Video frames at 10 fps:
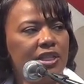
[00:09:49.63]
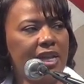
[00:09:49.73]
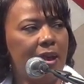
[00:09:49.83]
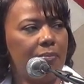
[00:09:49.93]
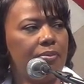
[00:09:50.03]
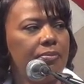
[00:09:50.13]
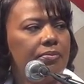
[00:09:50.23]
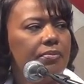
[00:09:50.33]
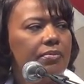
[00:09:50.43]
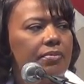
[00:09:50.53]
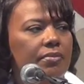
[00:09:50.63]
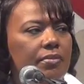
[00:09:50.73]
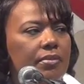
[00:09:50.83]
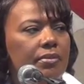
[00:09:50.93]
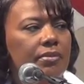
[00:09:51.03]
step.
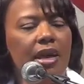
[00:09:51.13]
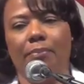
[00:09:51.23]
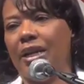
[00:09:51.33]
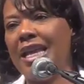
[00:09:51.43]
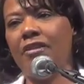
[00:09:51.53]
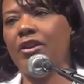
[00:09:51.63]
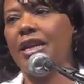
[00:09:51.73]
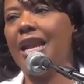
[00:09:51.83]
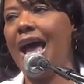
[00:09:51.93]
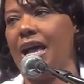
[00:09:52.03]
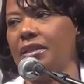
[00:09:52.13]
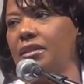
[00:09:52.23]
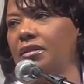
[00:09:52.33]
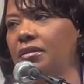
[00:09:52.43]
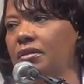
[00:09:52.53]
Believe it or not,